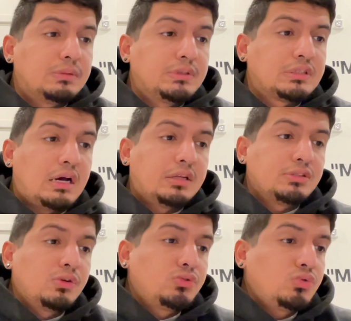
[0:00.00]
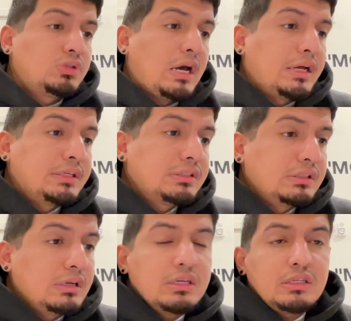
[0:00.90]
It's got Social Status
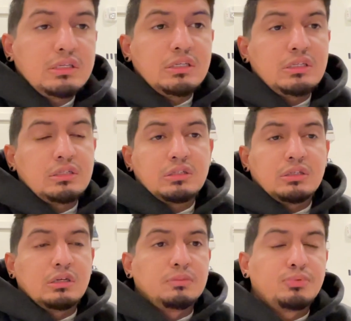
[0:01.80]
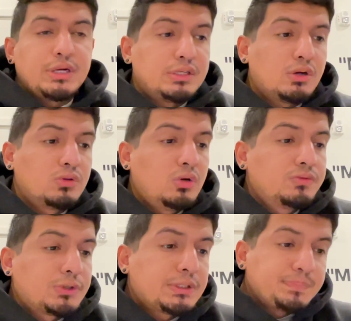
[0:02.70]
and Nike branding all
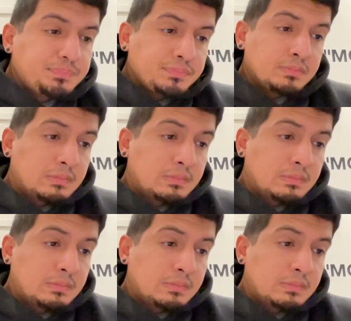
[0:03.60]
over it.